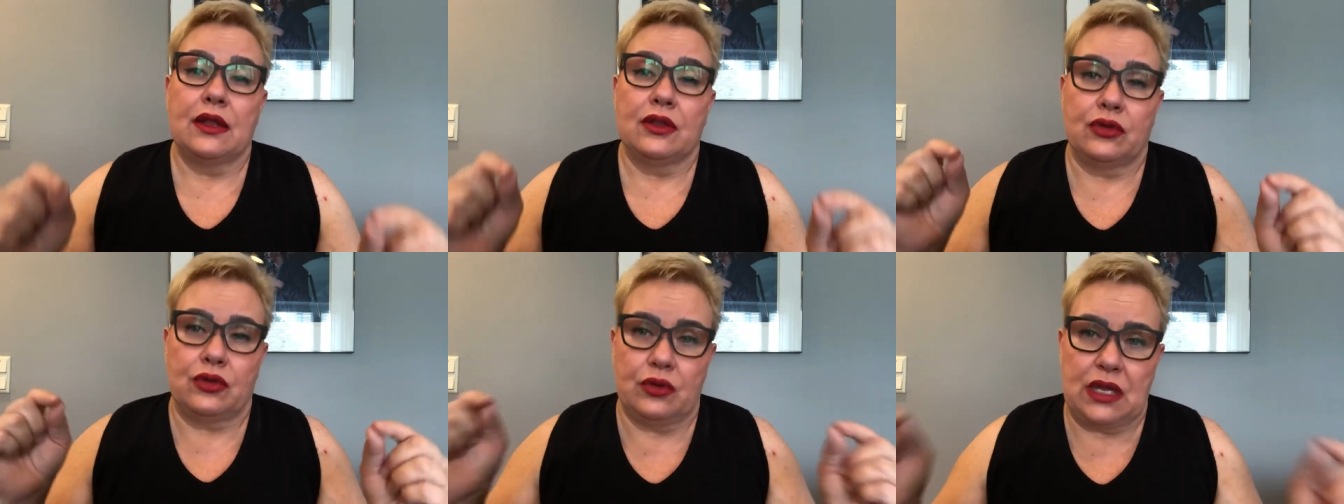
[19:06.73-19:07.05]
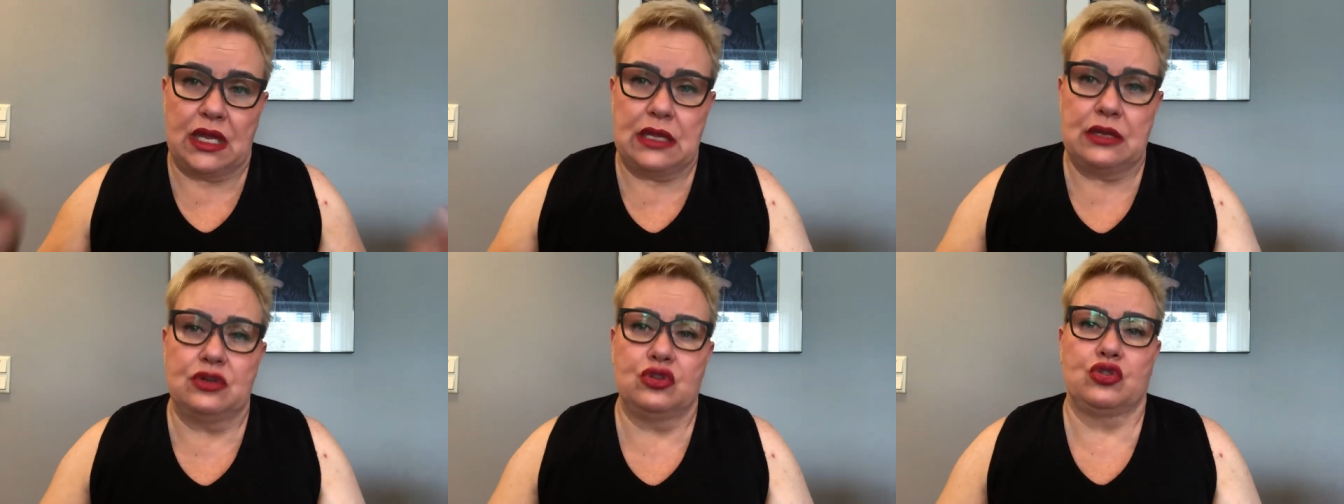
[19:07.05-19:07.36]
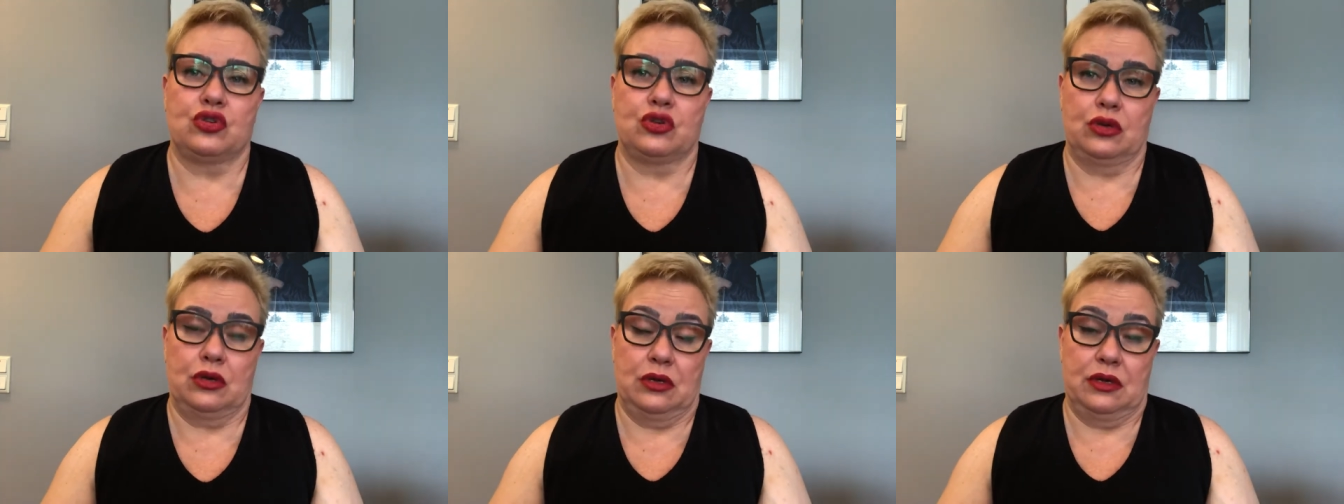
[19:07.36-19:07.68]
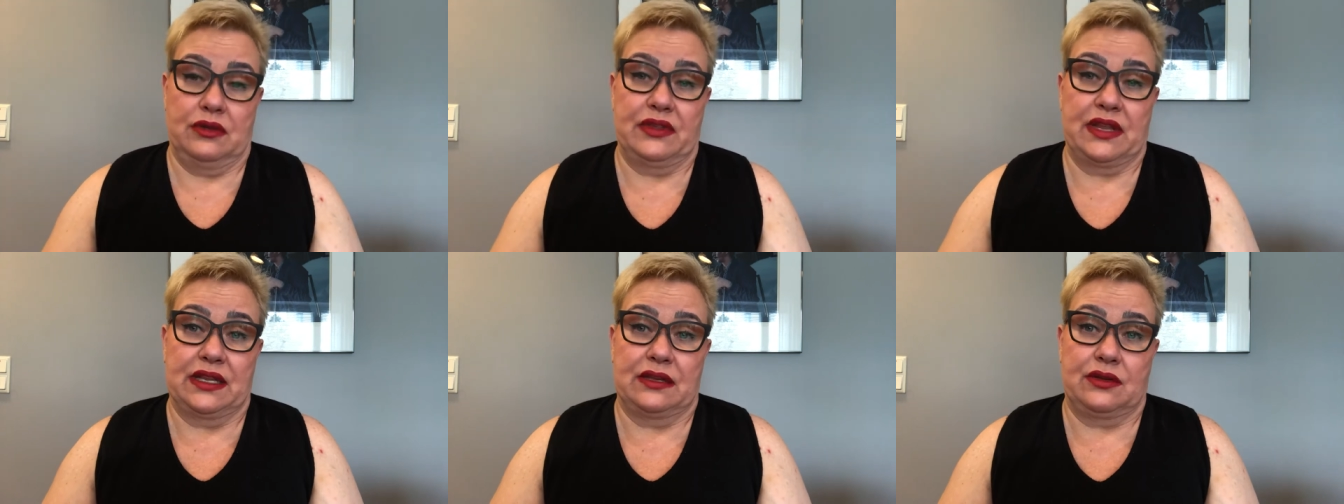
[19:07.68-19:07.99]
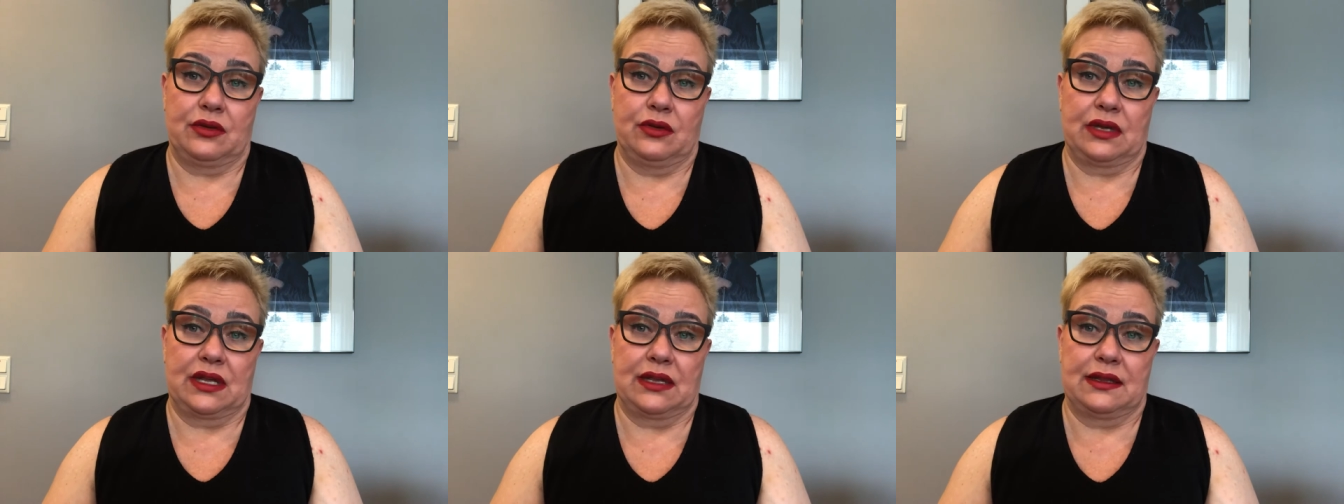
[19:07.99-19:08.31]
to ensure
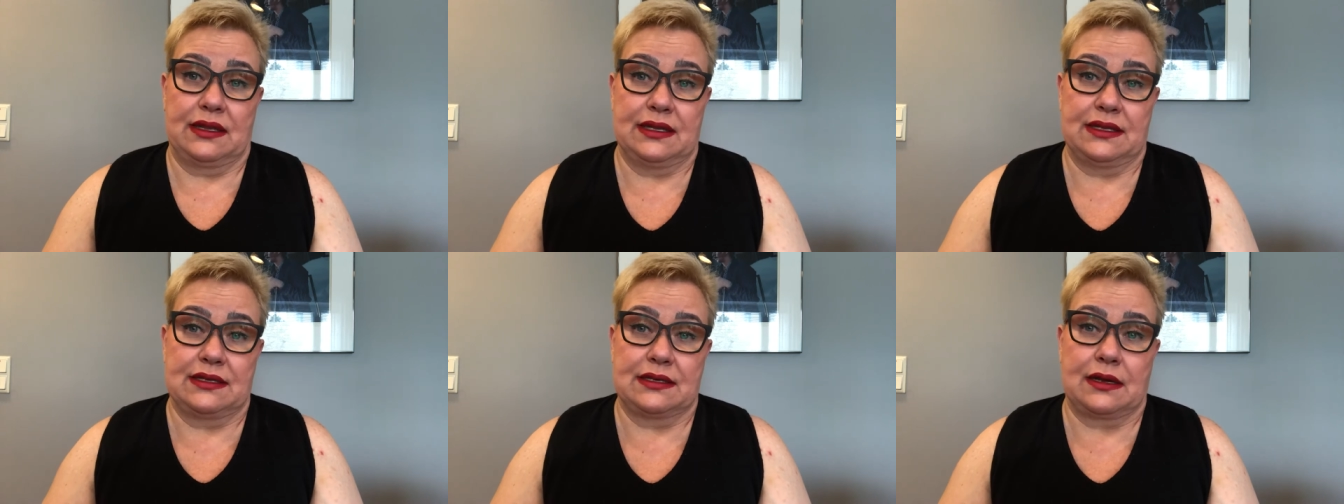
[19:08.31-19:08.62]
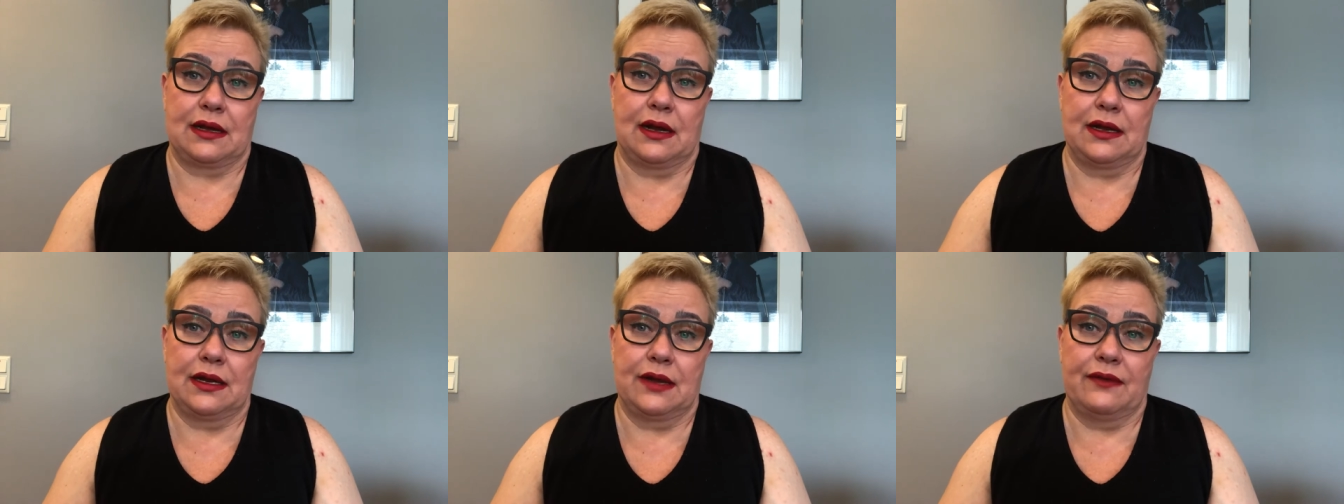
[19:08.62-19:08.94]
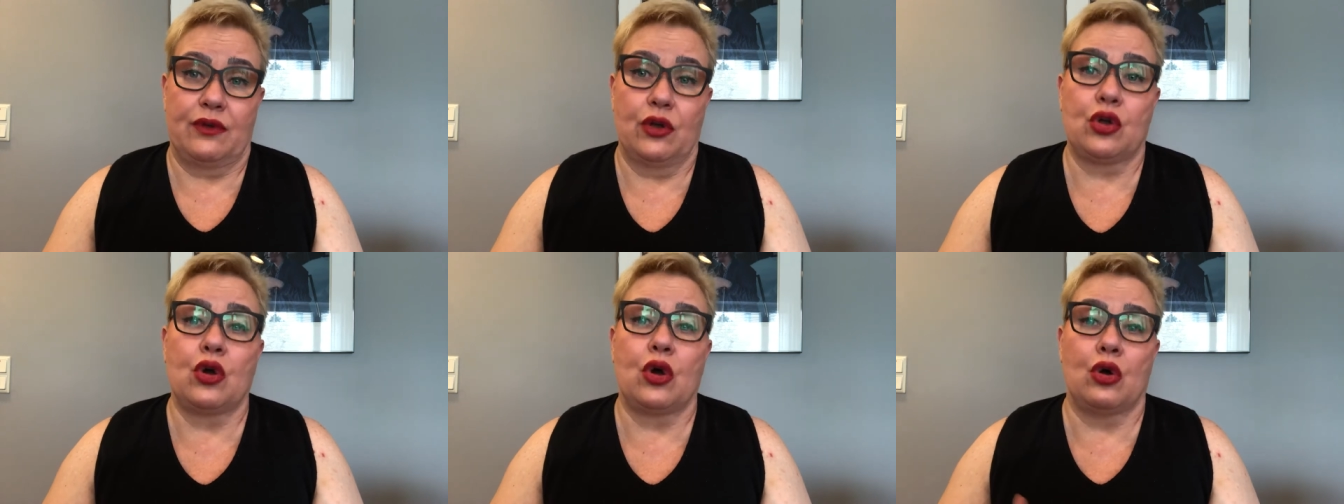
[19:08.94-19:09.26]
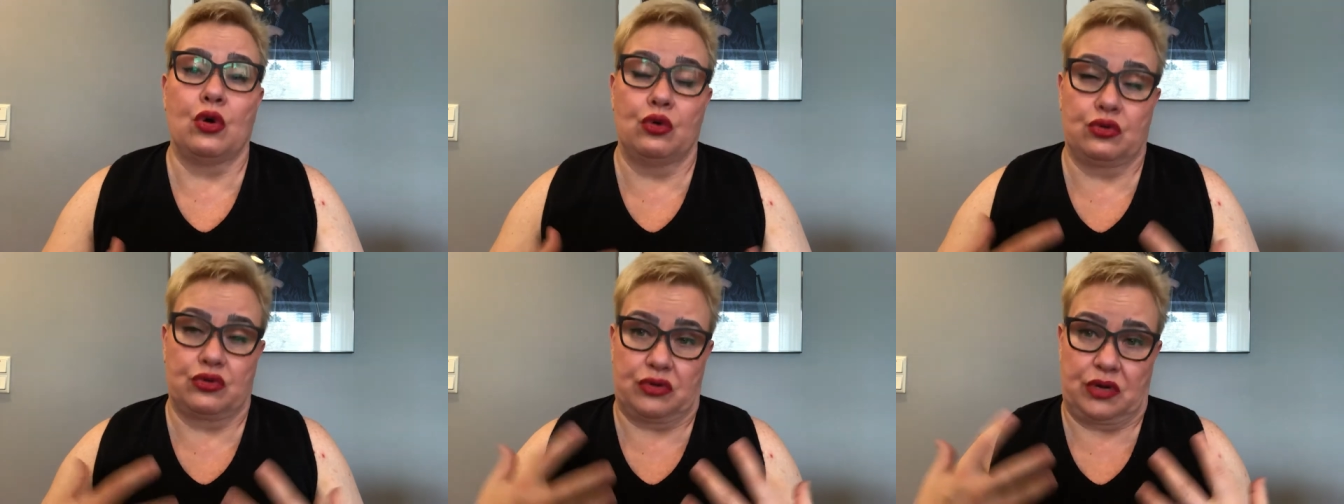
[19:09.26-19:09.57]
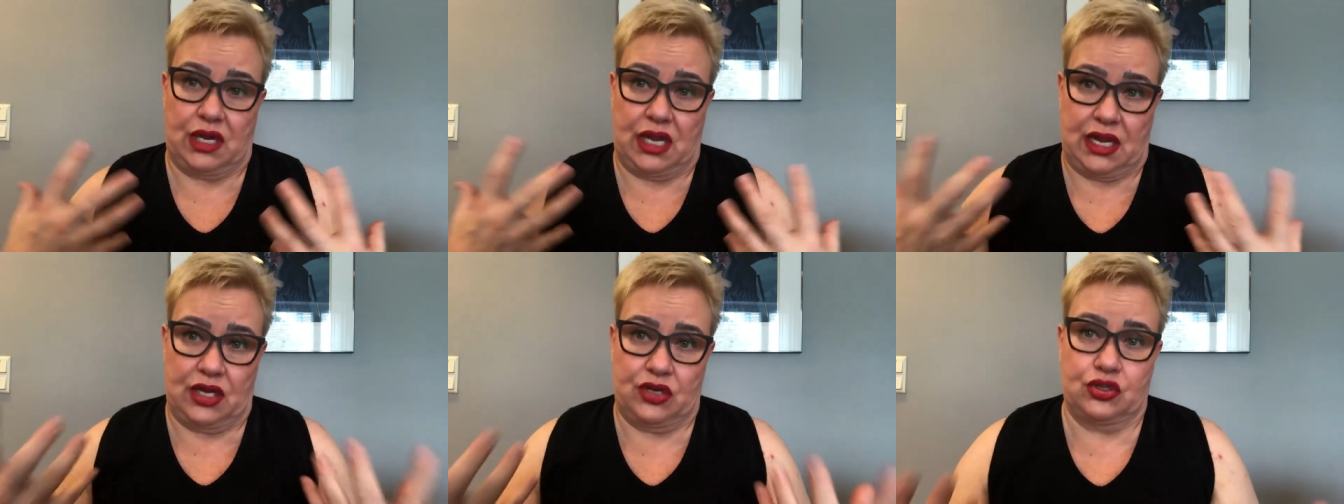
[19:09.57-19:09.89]
that you get this kind of a
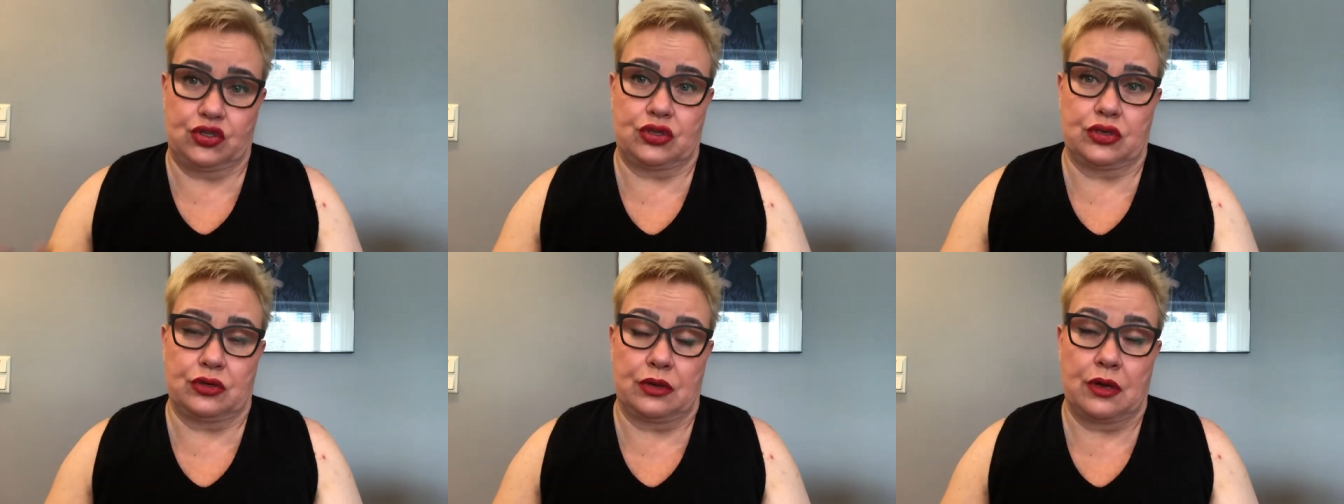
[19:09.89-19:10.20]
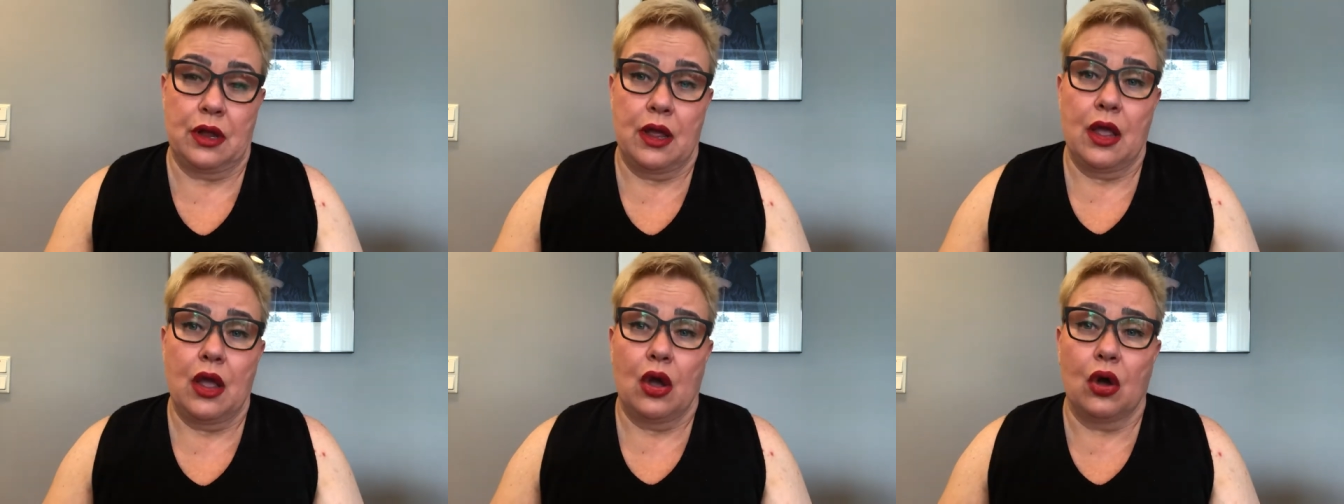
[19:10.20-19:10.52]
co-creation